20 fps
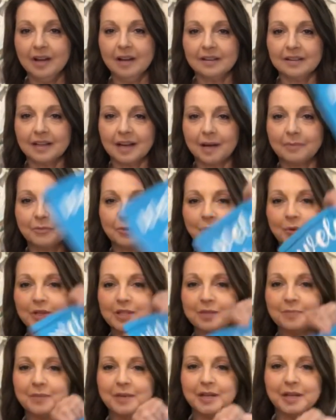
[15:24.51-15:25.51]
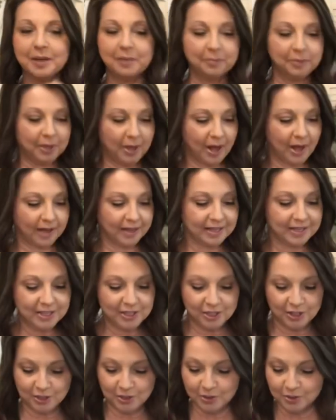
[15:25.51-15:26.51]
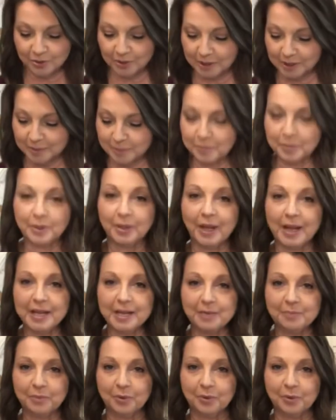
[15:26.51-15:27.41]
that I'm going to be applying to the flank